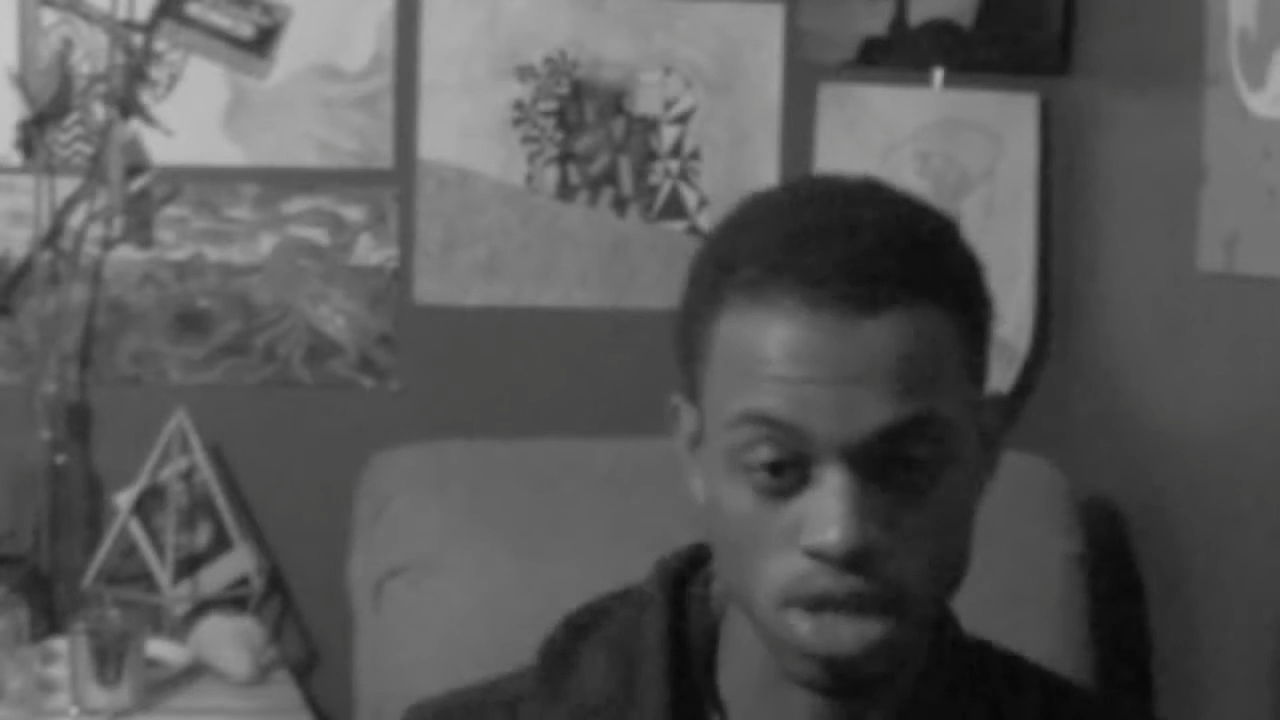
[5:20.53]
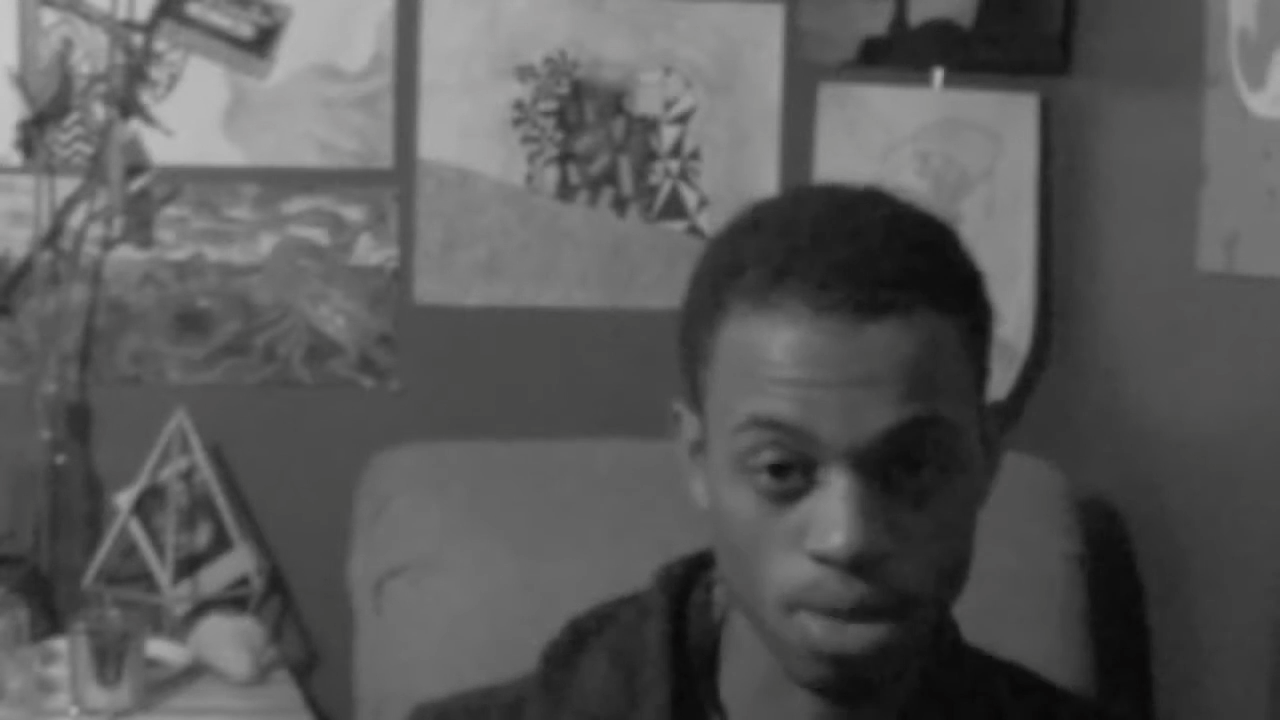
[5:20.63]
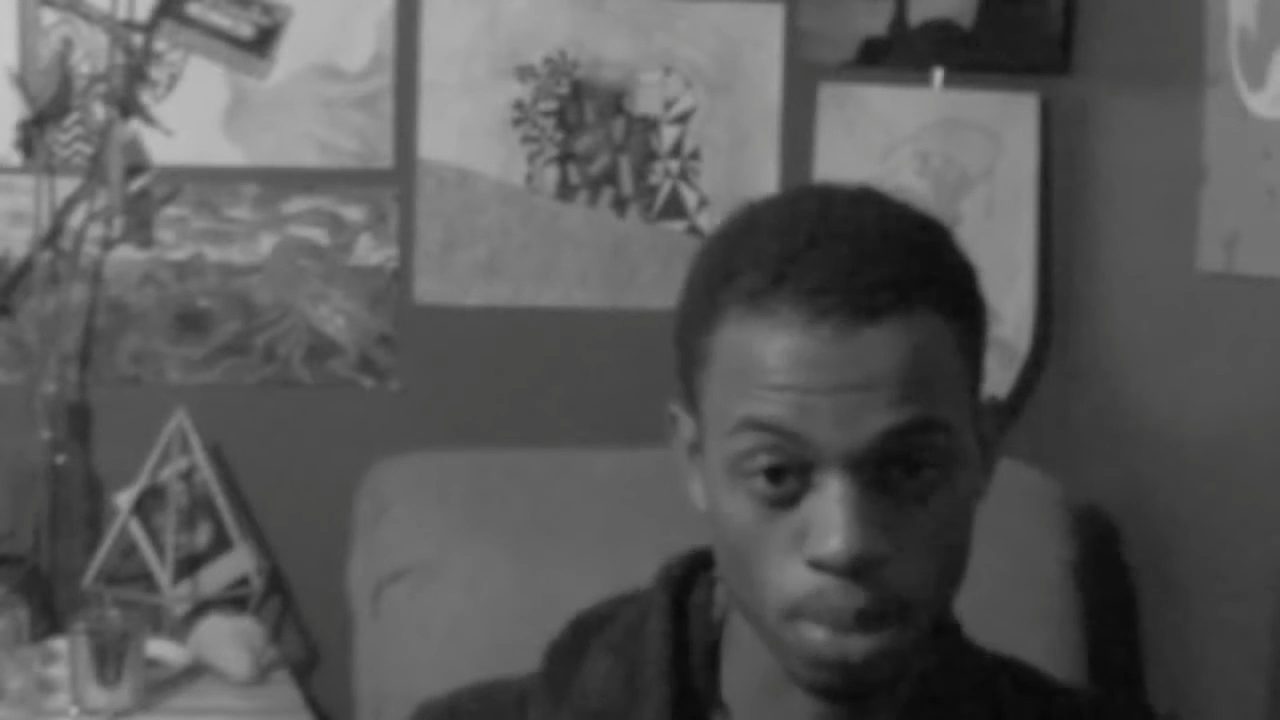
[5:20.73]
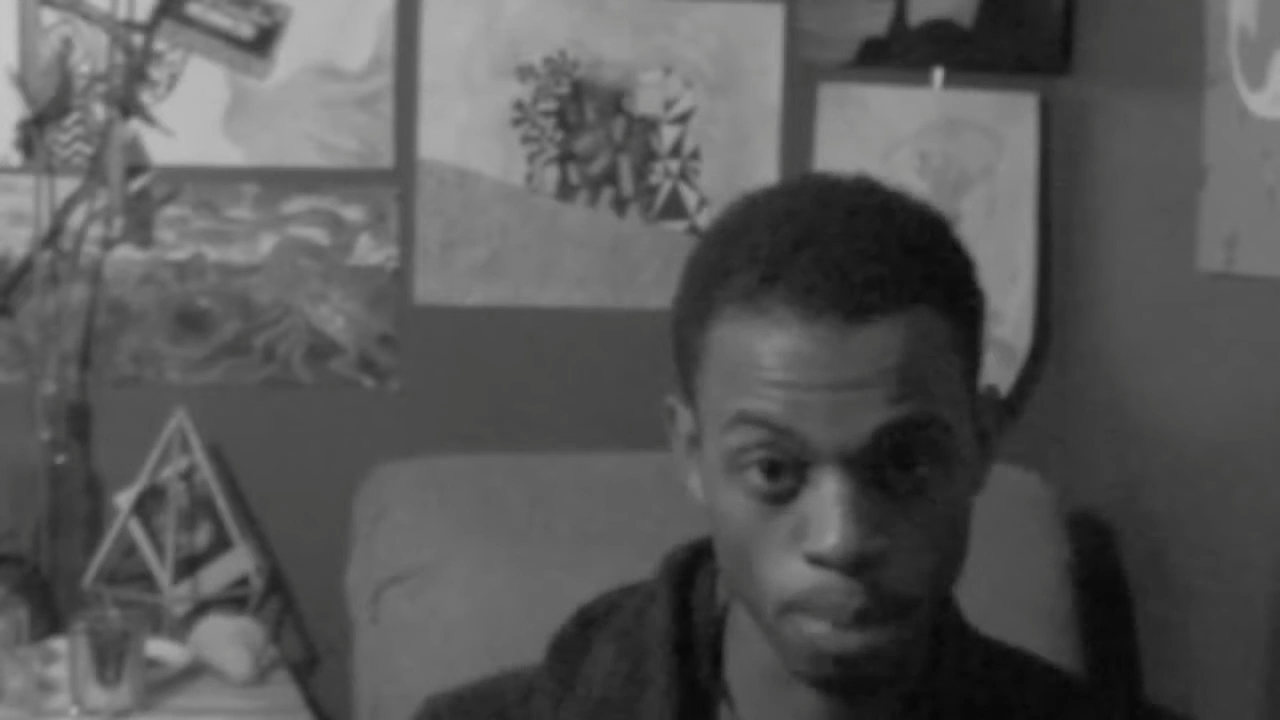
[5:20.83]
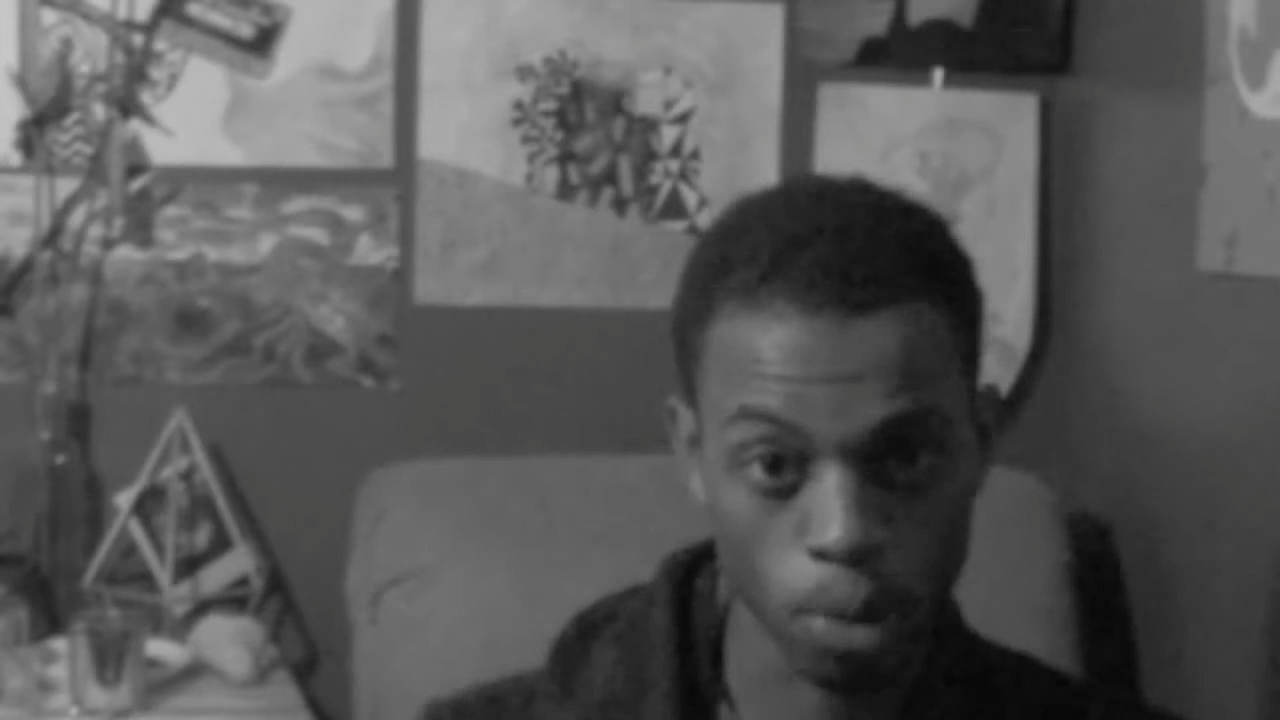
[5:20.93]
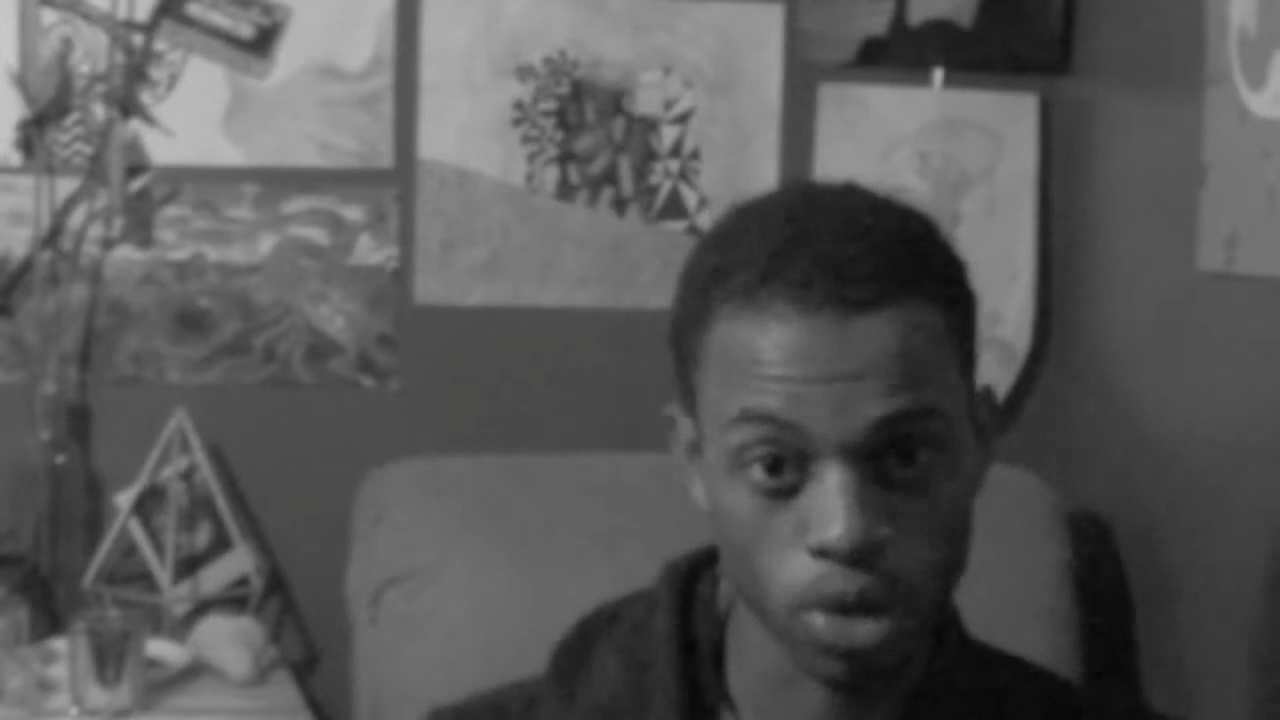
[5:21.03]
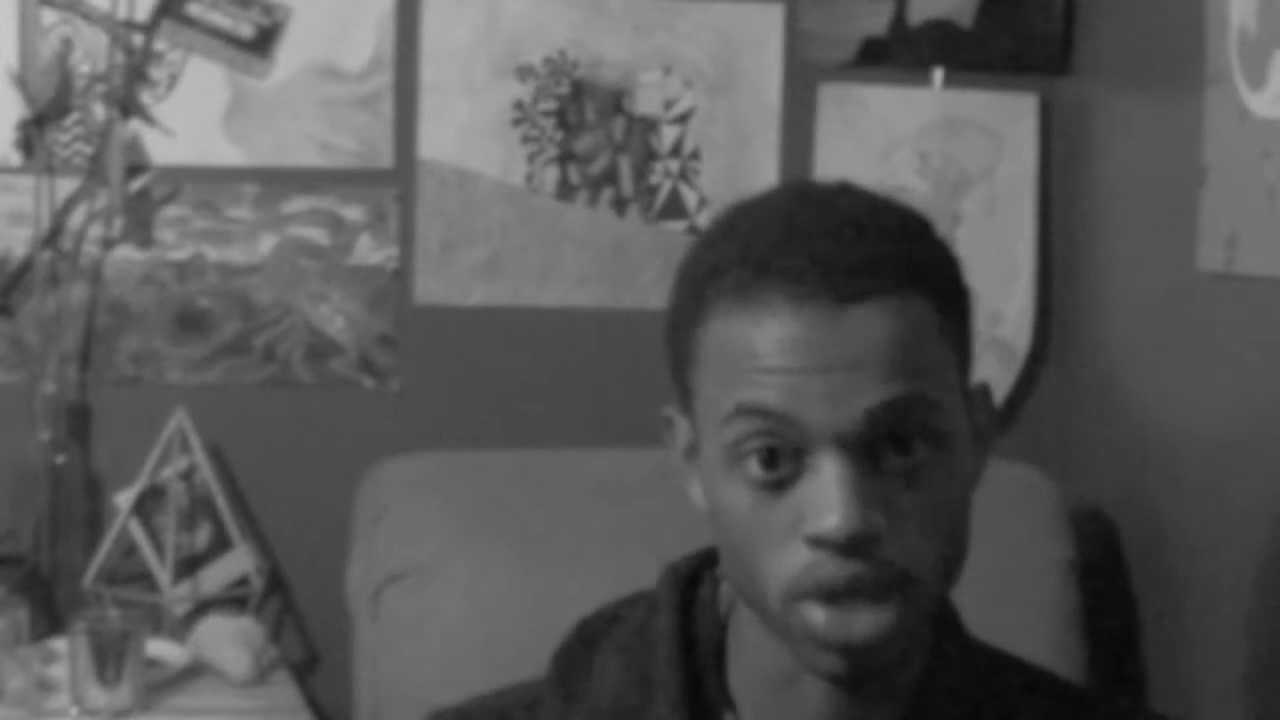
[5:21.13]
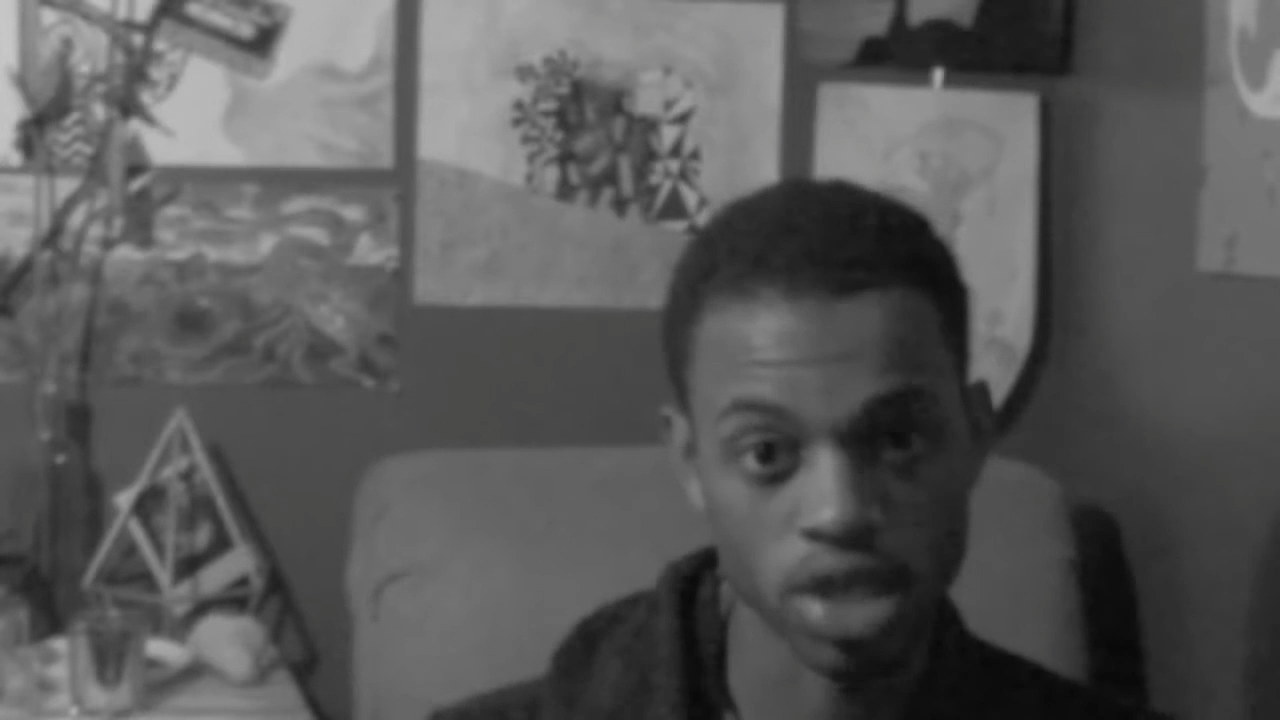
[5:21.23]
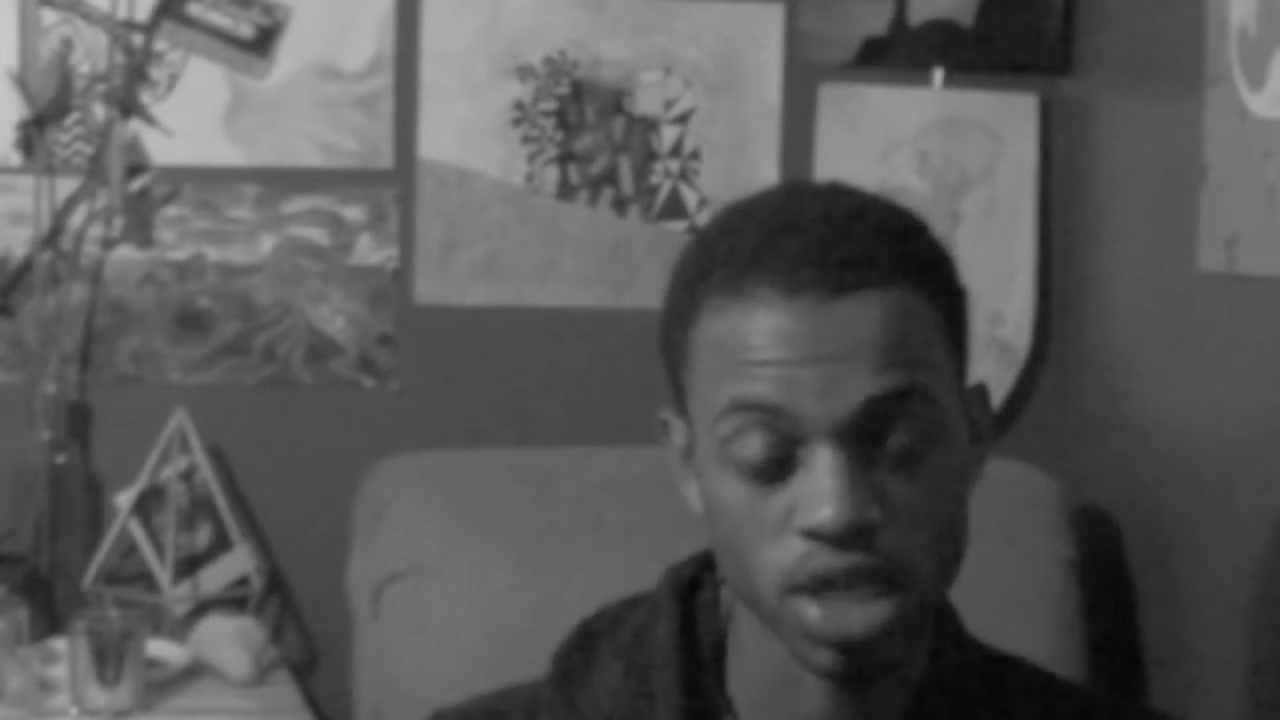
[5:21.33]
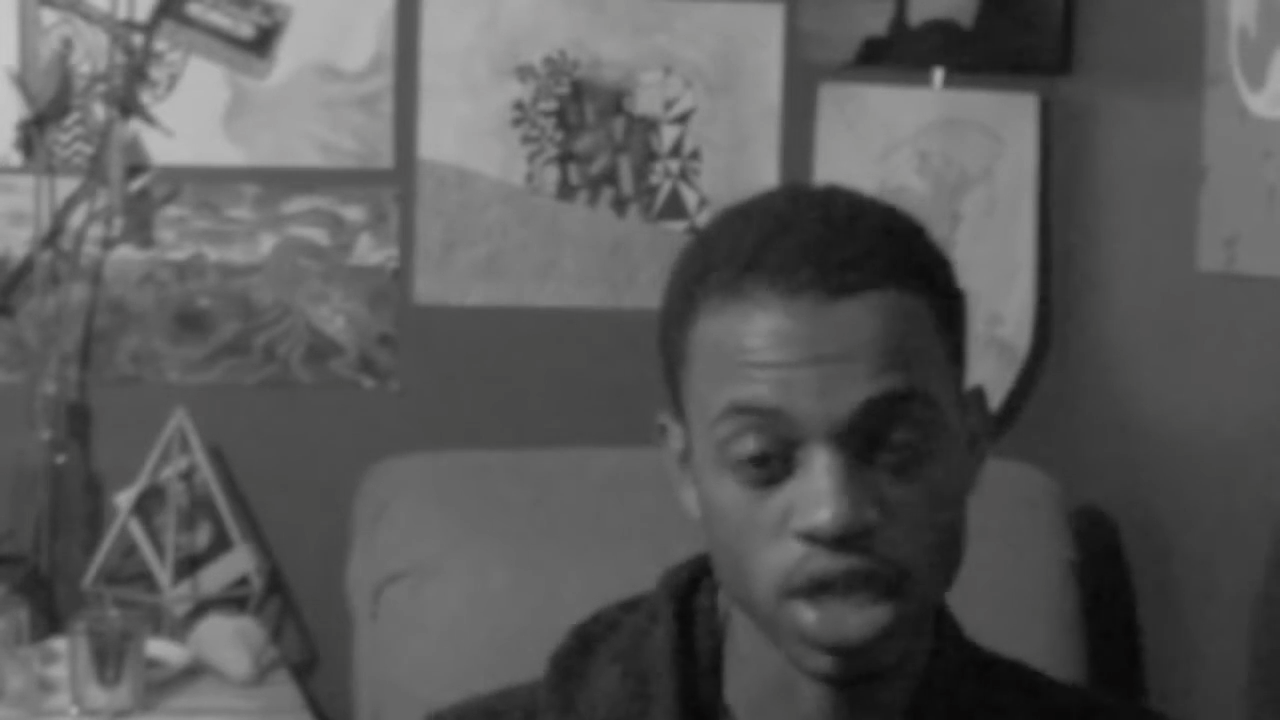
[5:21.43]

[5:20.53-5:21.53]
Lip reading: is important.